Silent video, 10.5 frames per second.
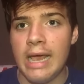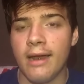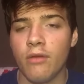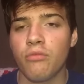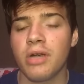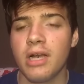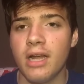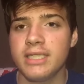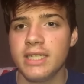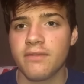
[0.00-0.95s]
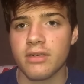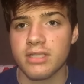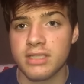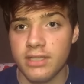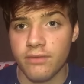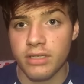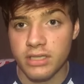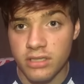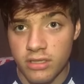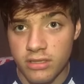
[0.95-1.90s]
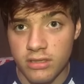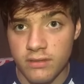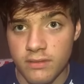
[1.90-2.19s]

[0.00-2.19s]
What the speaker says: and I really like different because different is good.